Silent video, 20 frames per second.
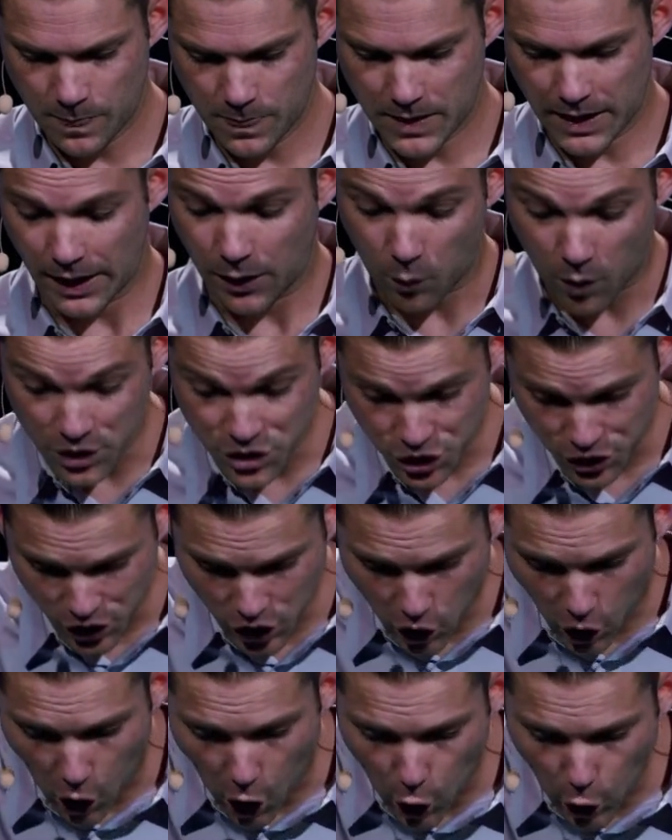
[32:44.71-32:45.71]
And I want you to
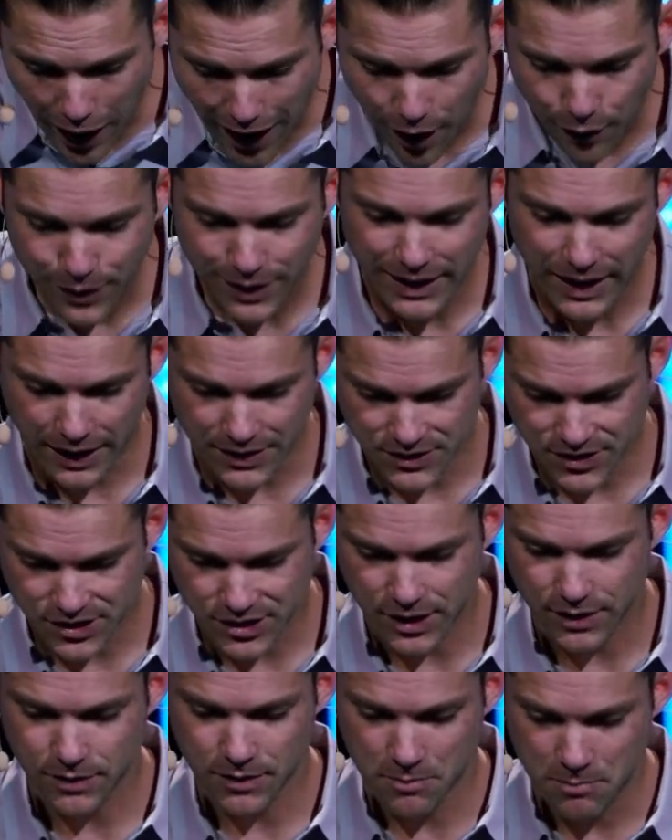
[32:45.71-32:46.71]
call out against
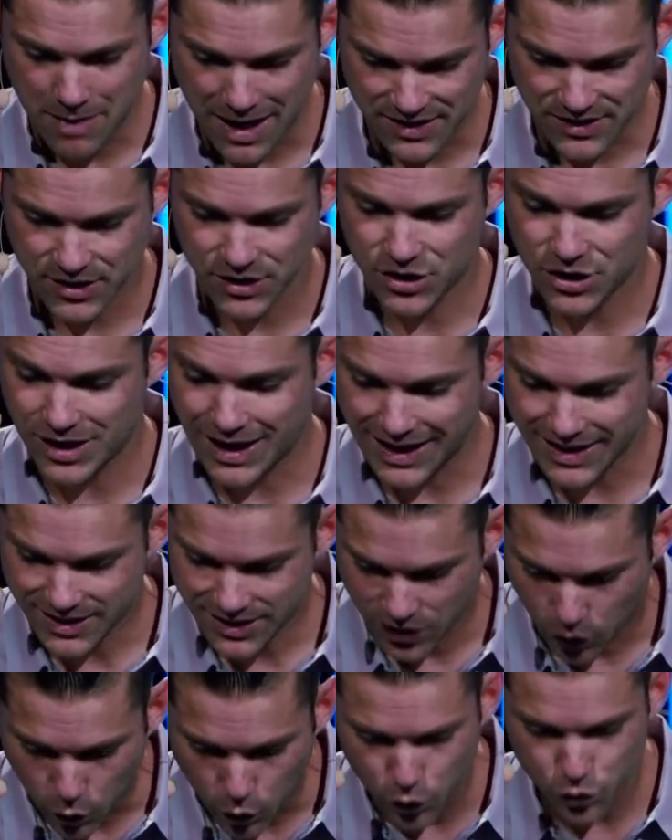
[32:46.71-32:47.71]
it the message that I
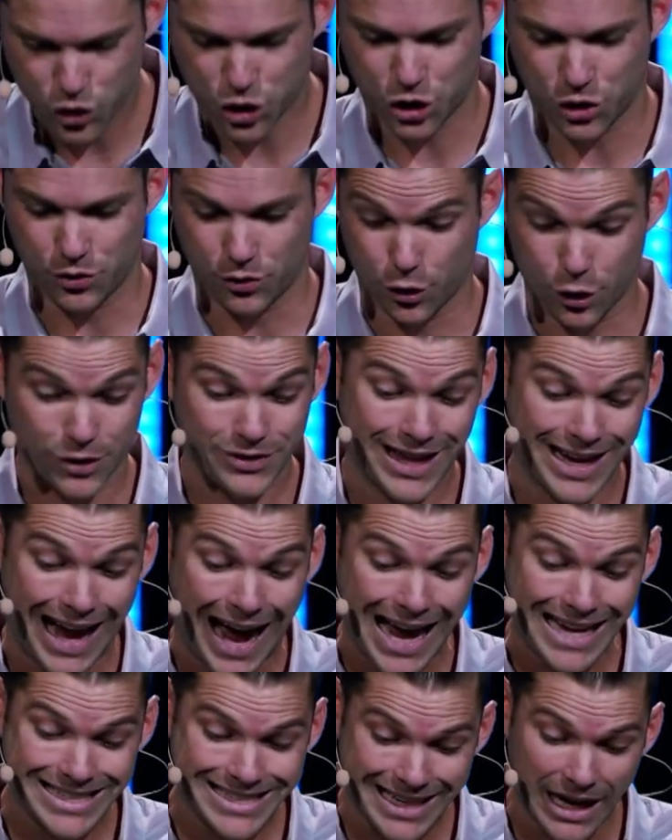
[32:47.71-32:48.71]
told you or that
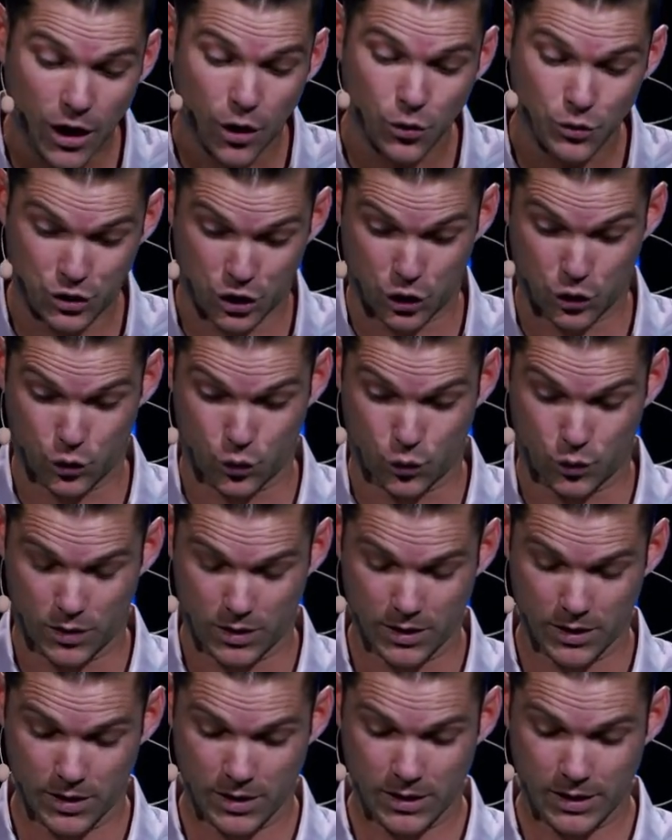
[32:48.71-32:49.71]
I tell you.
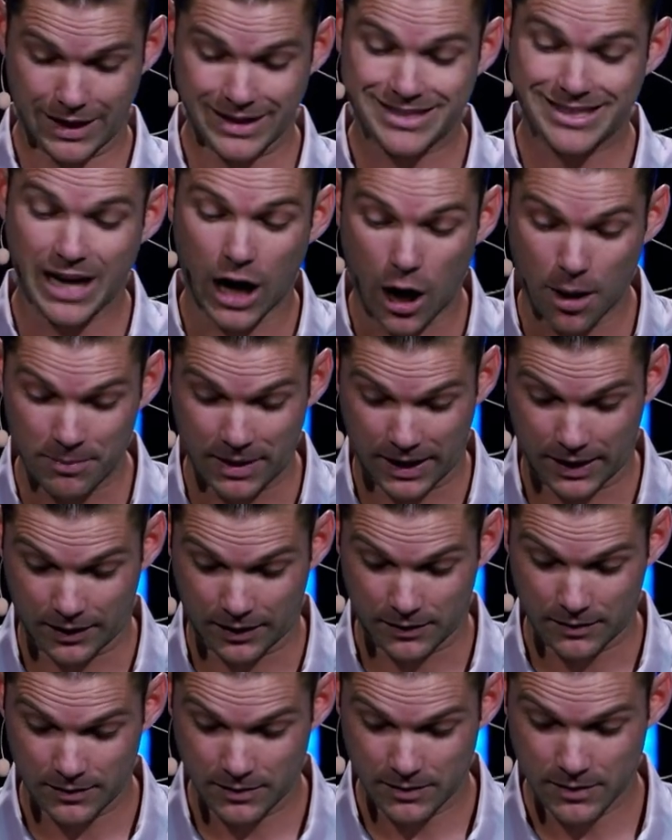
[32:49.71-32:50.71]
It's coming.
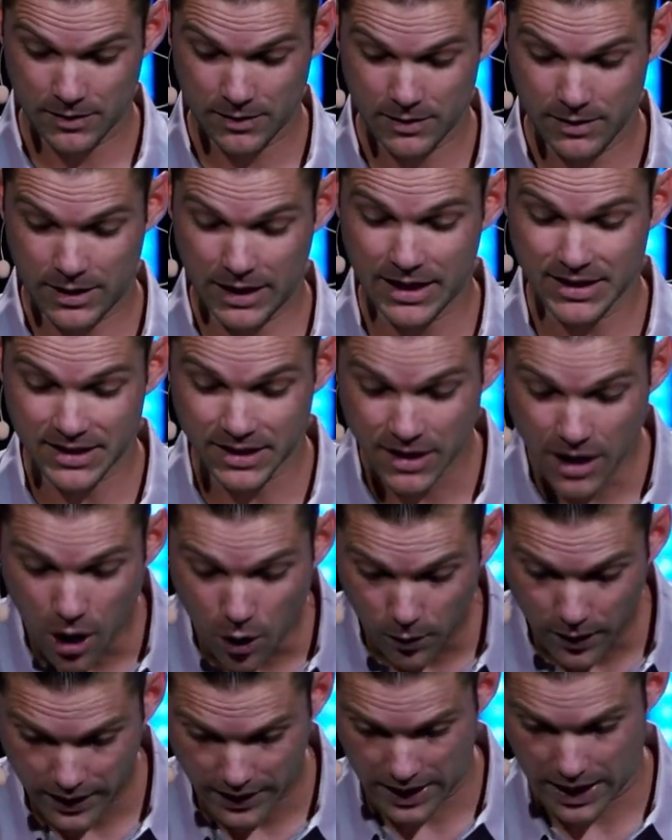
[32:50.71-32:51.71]
He doesn't know
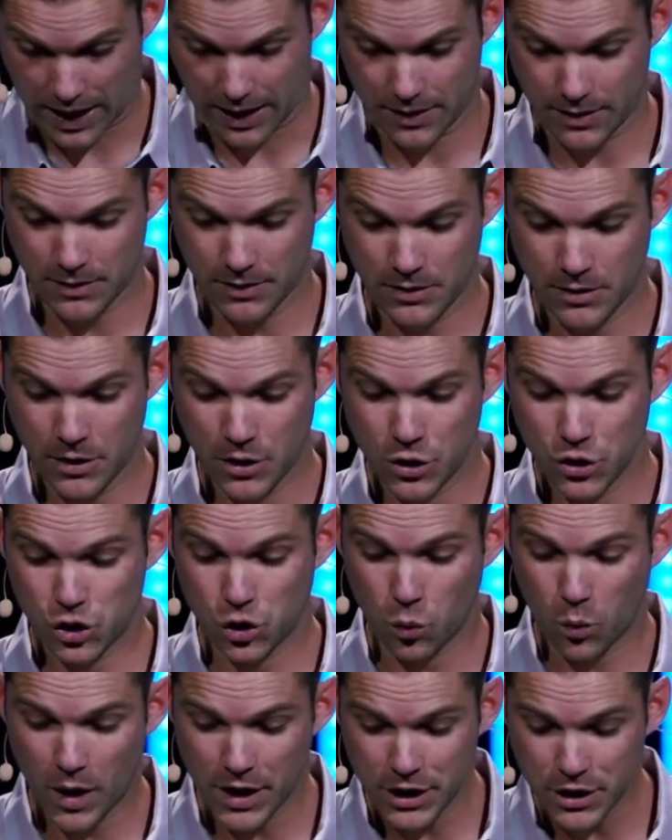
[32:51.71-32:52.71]
it yet. So,
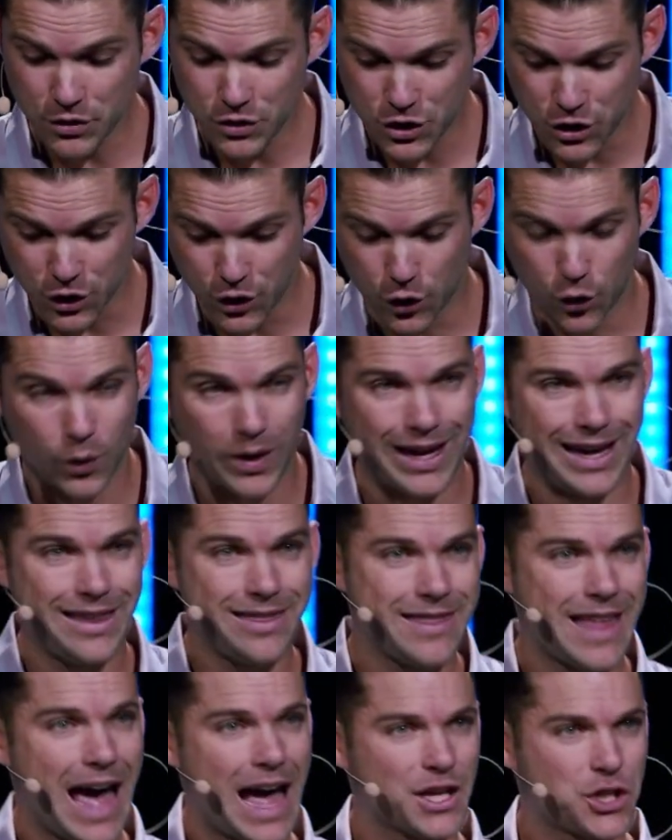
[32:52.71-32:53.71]
what do you do in
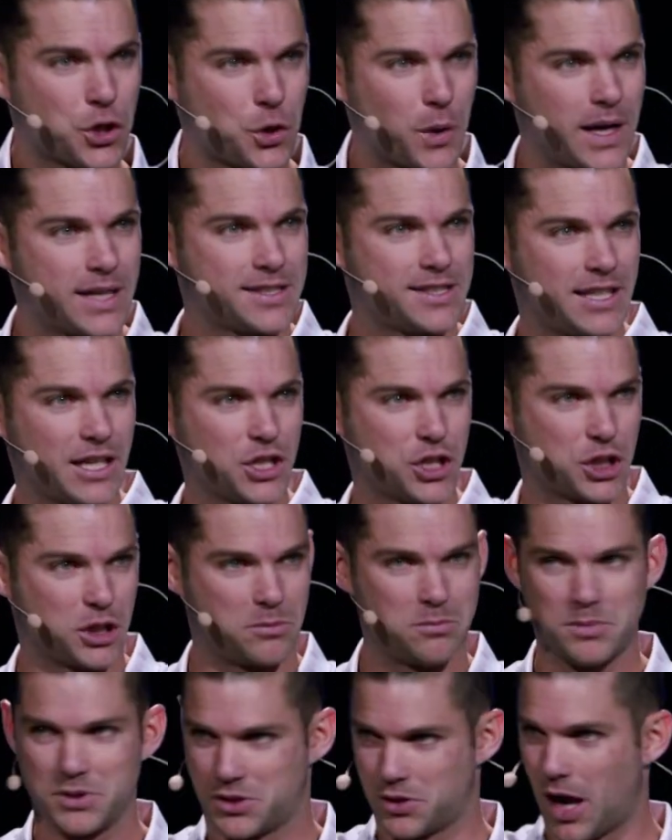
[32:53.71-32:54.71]
that transition
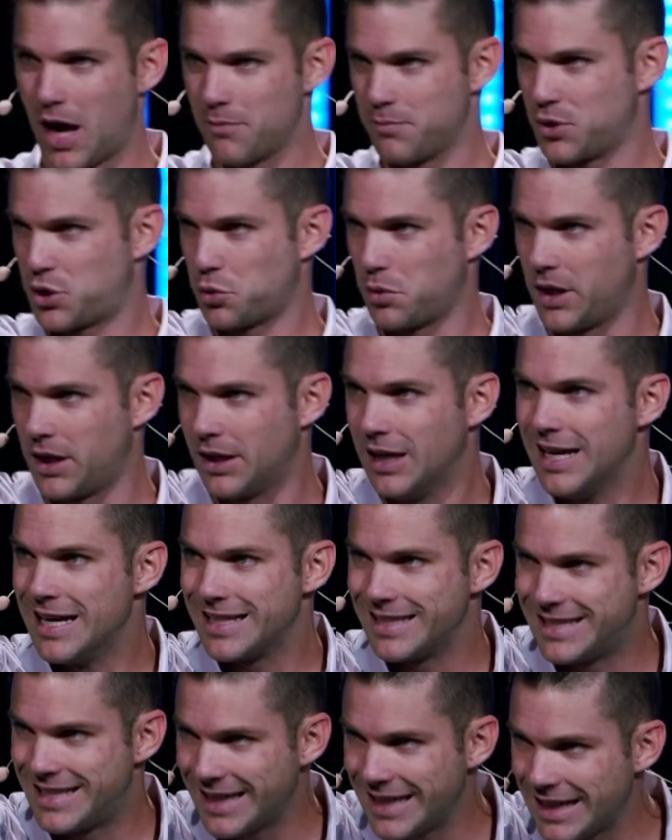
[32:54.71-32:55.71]
between
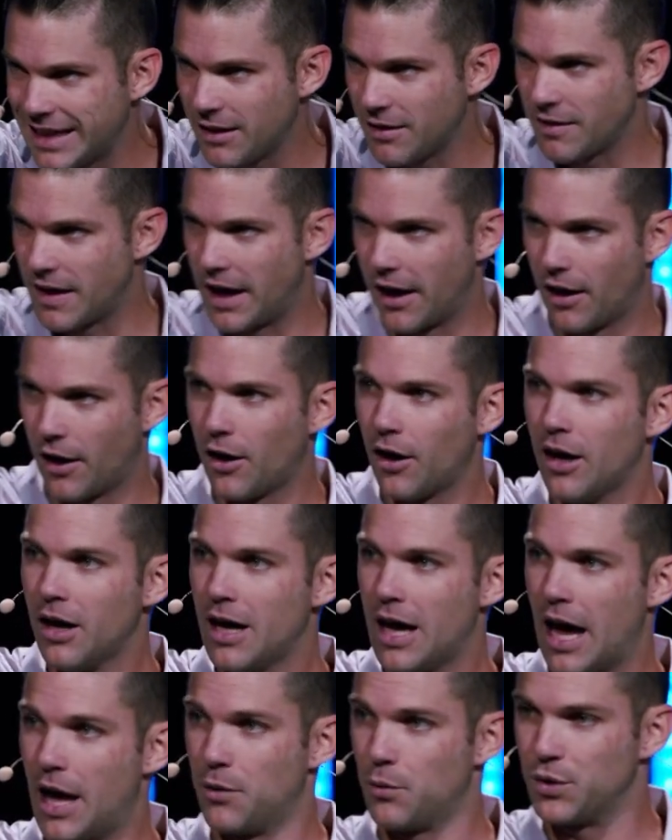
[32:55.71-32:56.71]
getting there
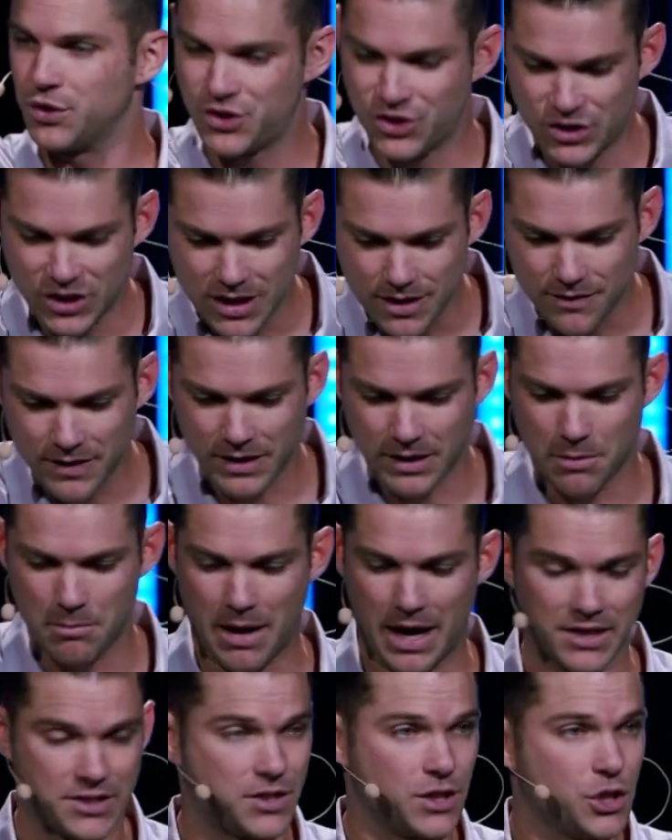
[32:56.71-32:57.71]
and receiving the
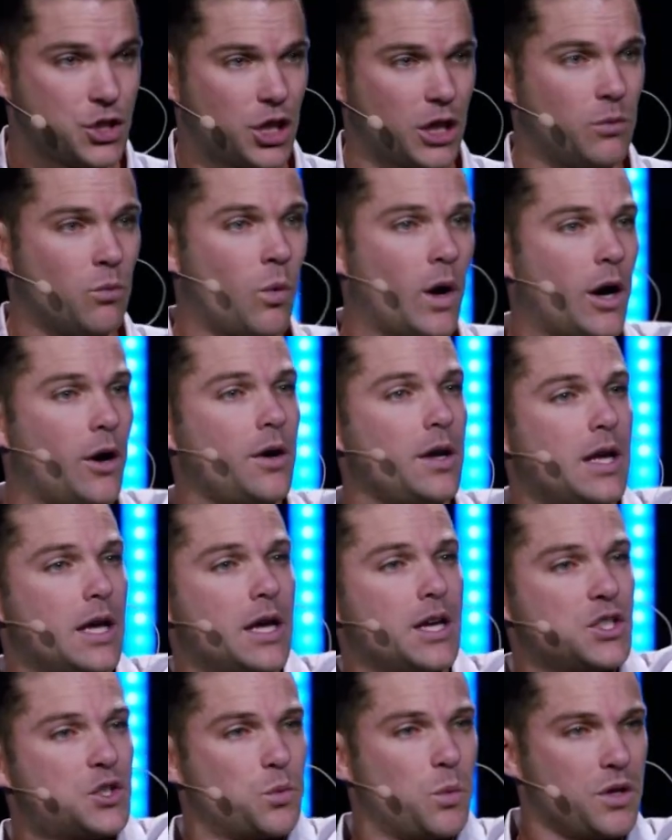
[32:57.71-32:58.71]
message and where he
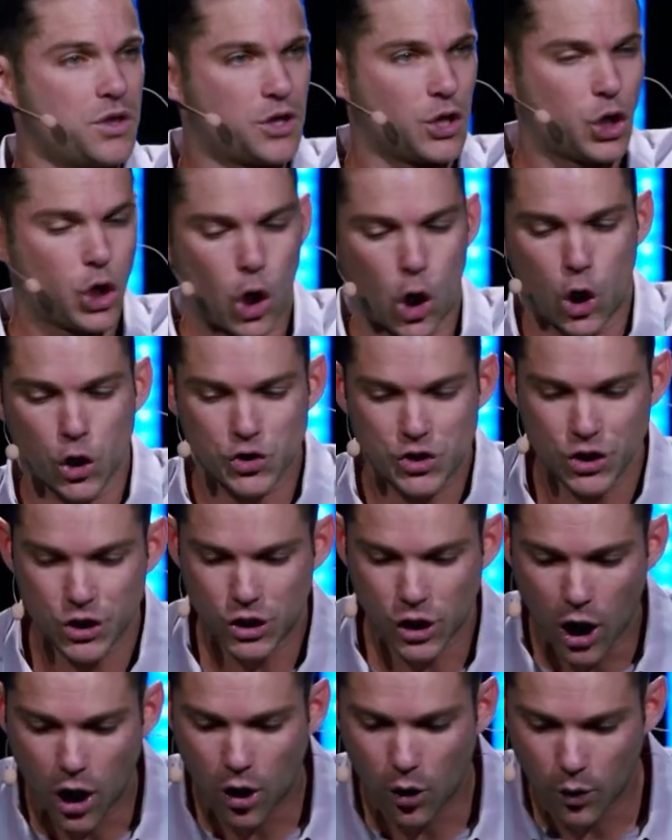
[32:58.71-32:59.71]
is with the call to
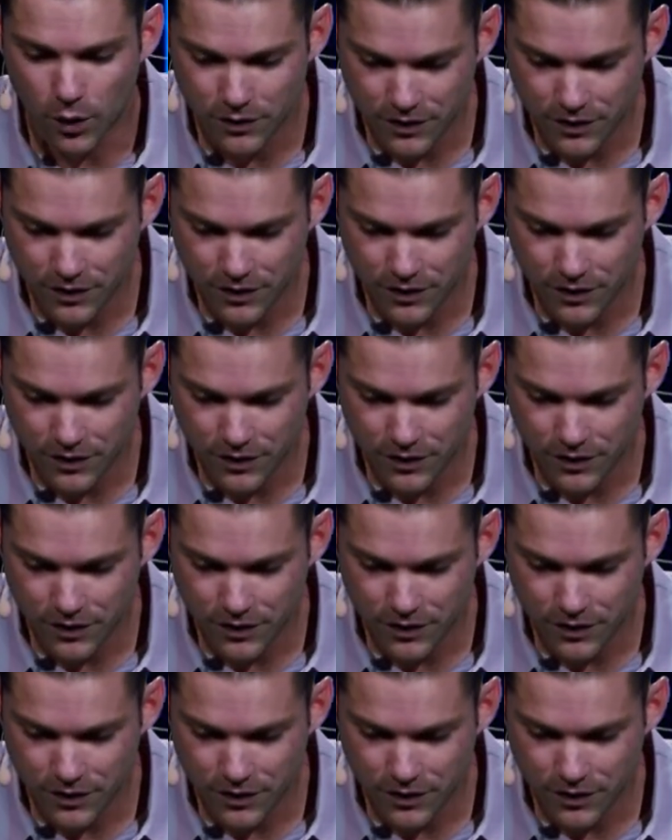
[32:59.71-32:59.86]
go?